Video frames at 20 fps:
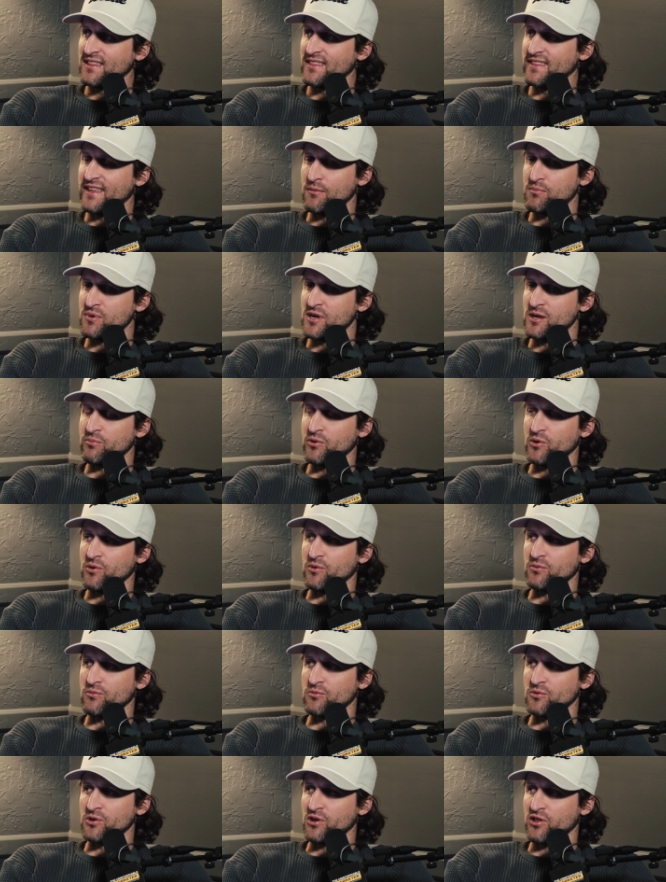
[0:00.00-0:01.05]
that
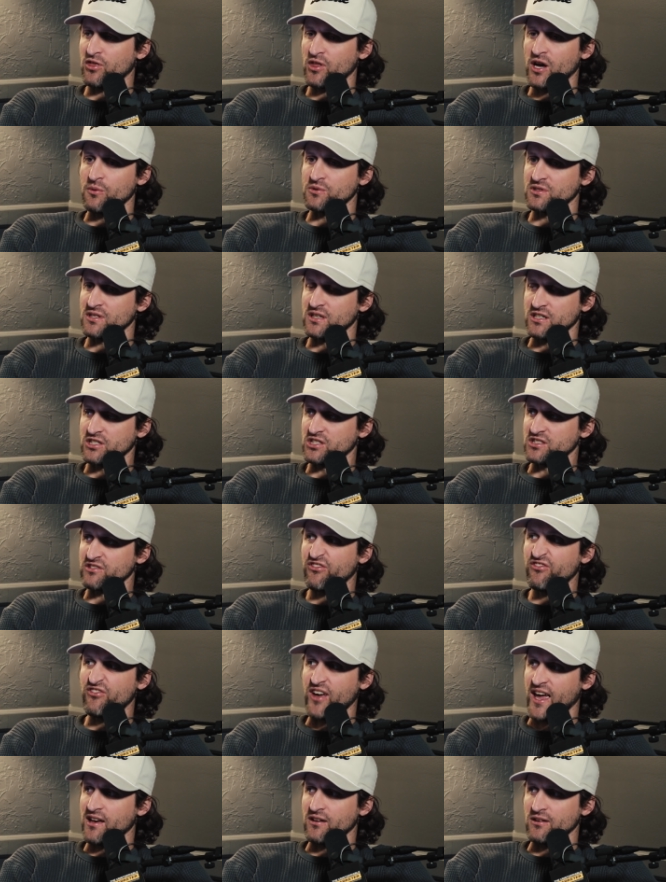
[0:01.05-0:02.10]
people really thought was going to just
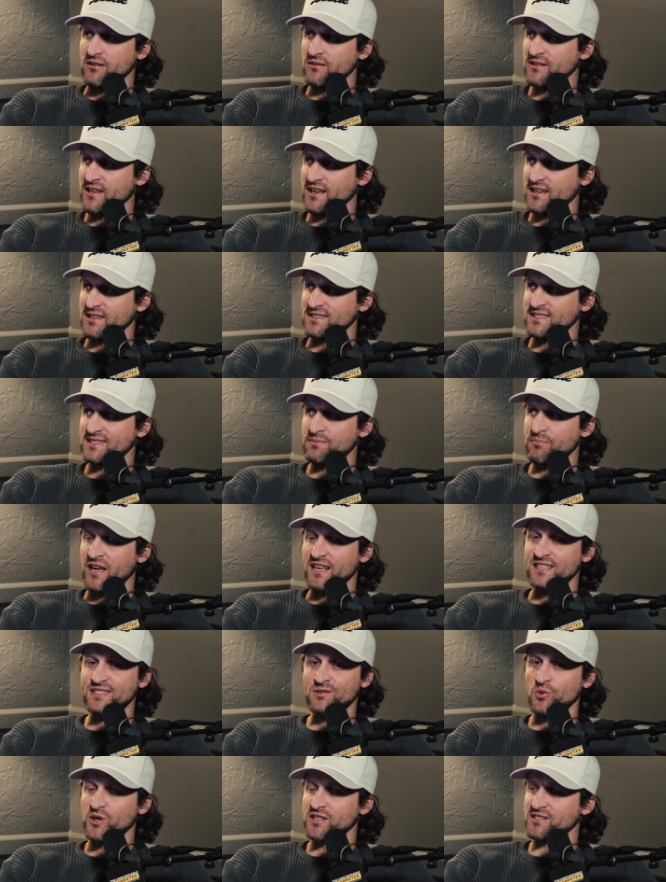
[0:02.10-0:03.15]
fail, like a
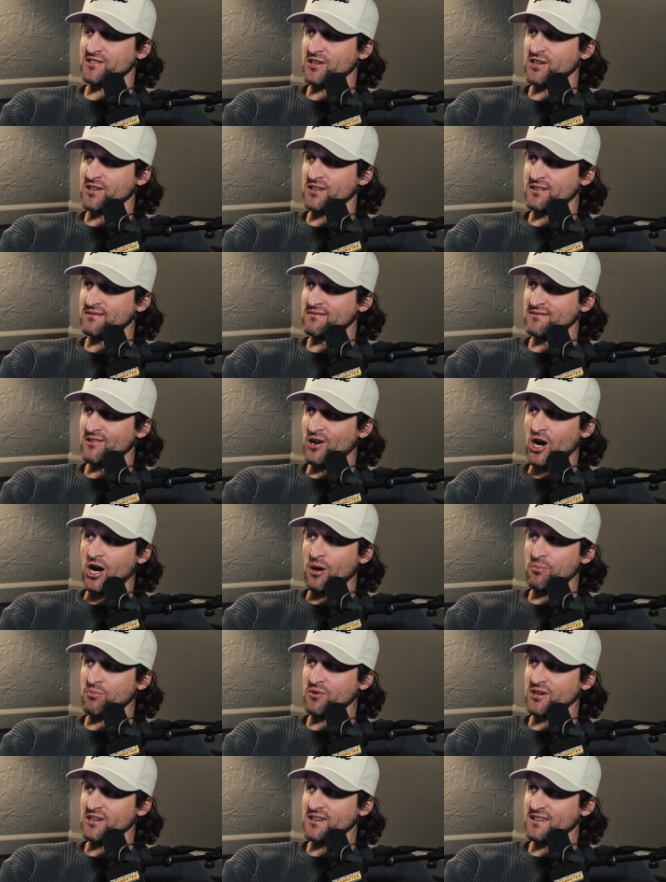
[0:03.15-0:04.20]
space wizard
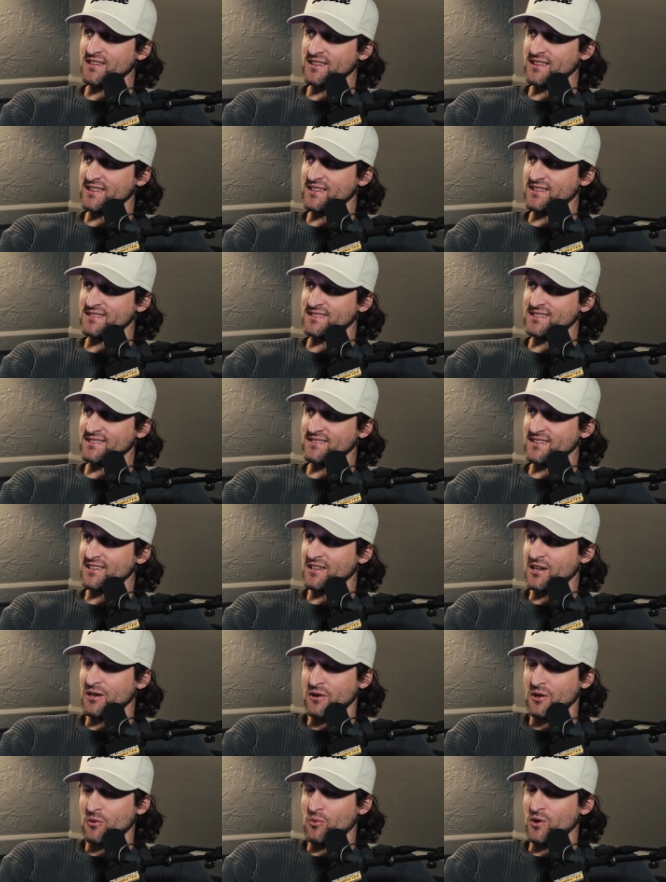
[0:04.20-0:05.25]
opera and this,
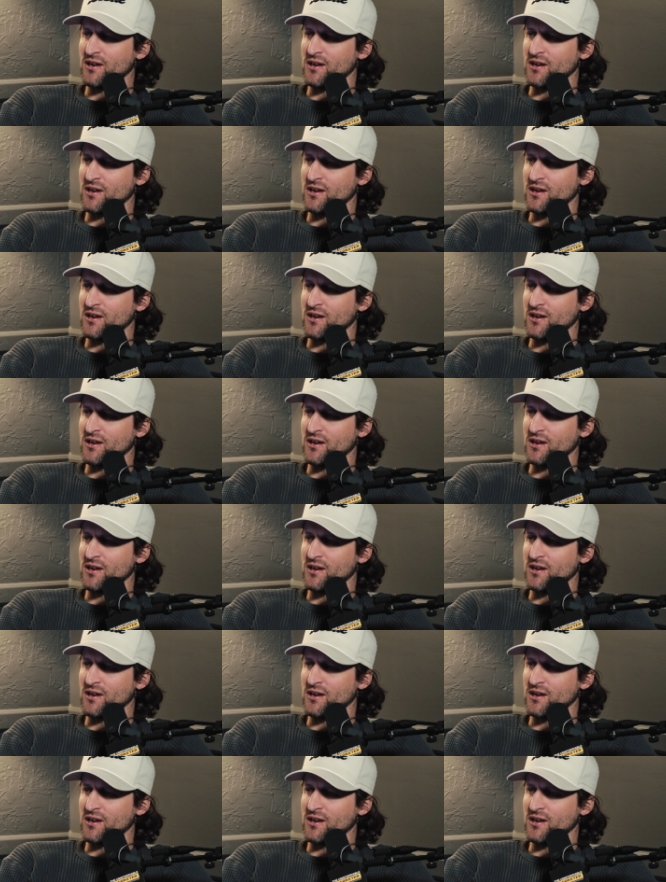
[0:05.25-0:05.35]
like